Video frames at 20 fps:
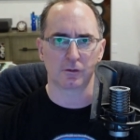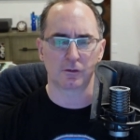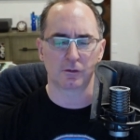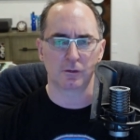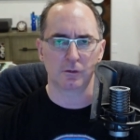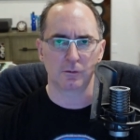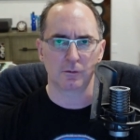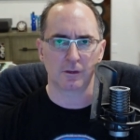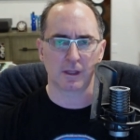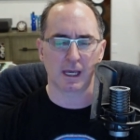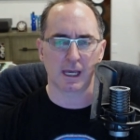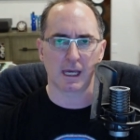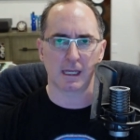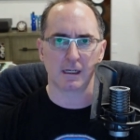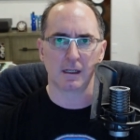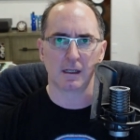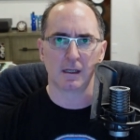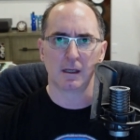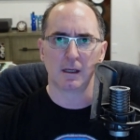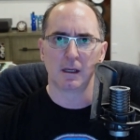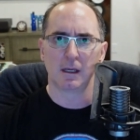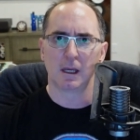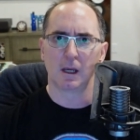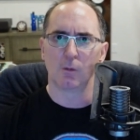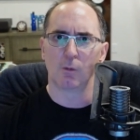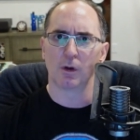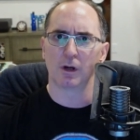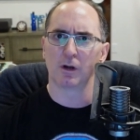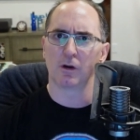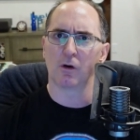do that. And
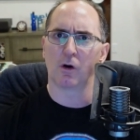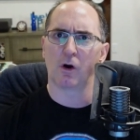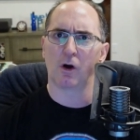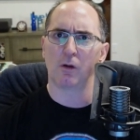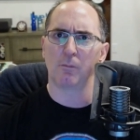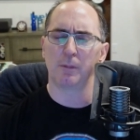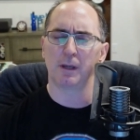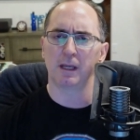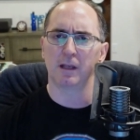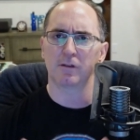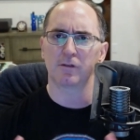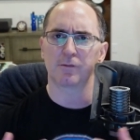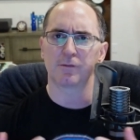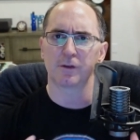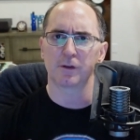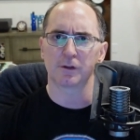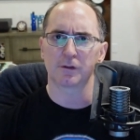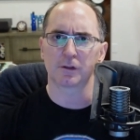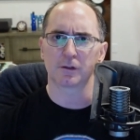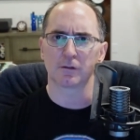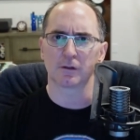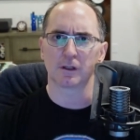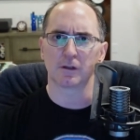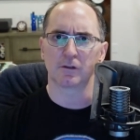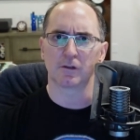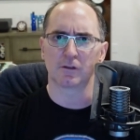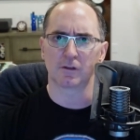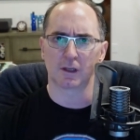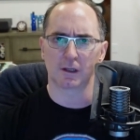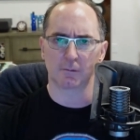what an all pass filter is,
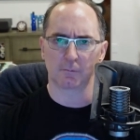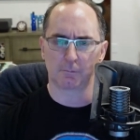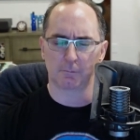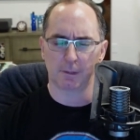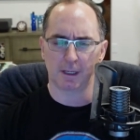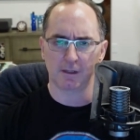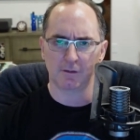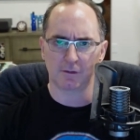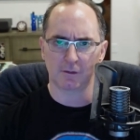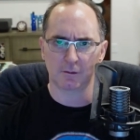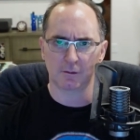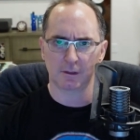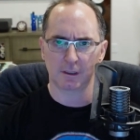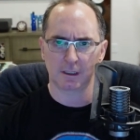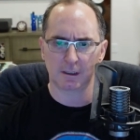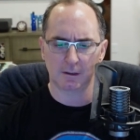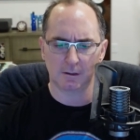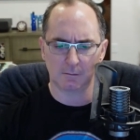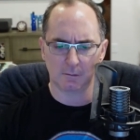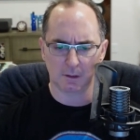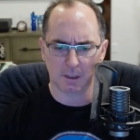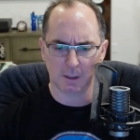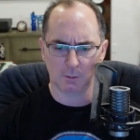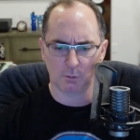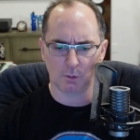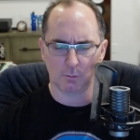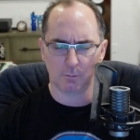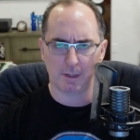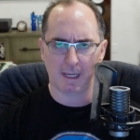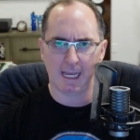is it basically, it
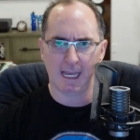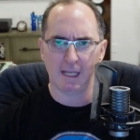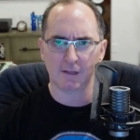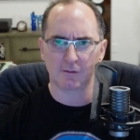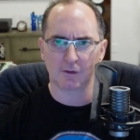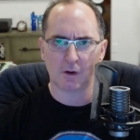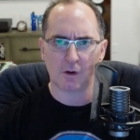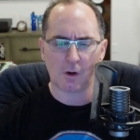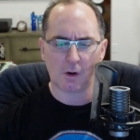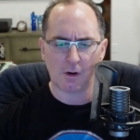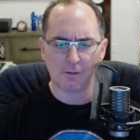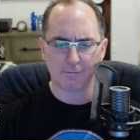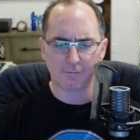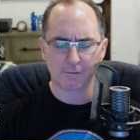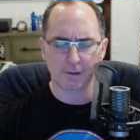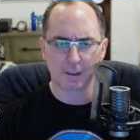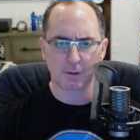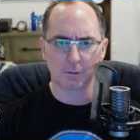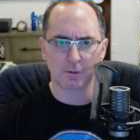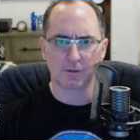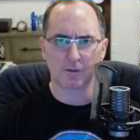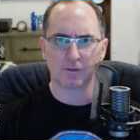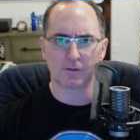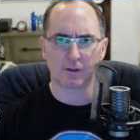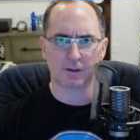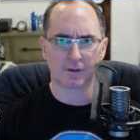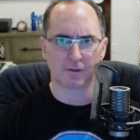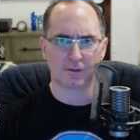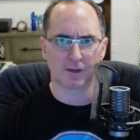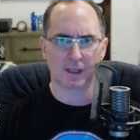will pass all frequencies at
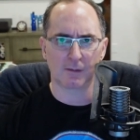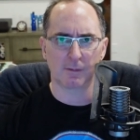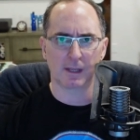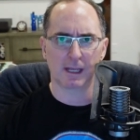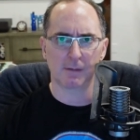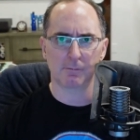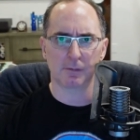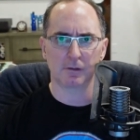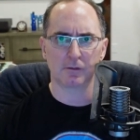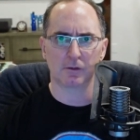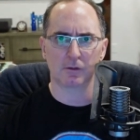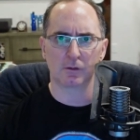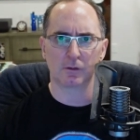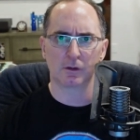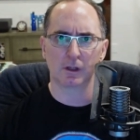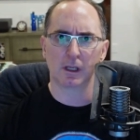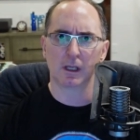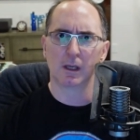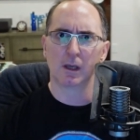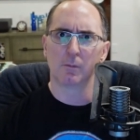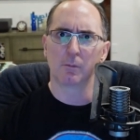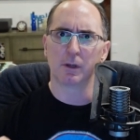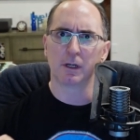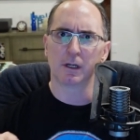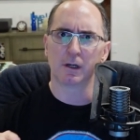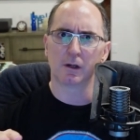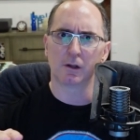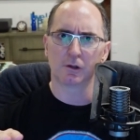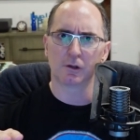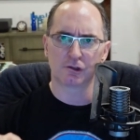the same amplitude, but
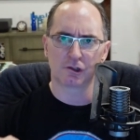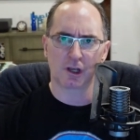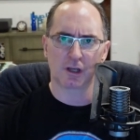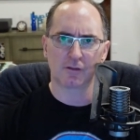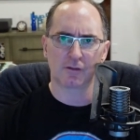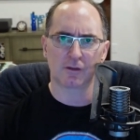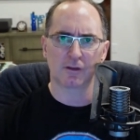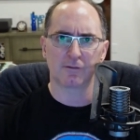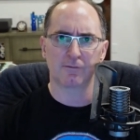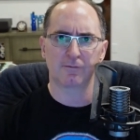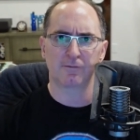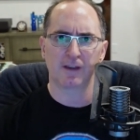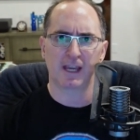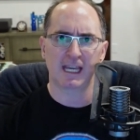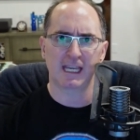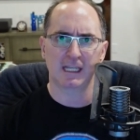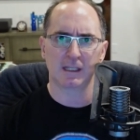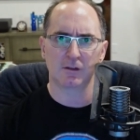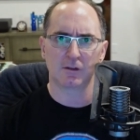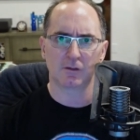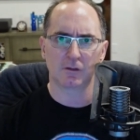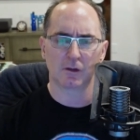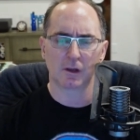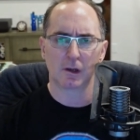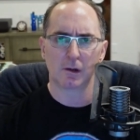it'll adjust the phase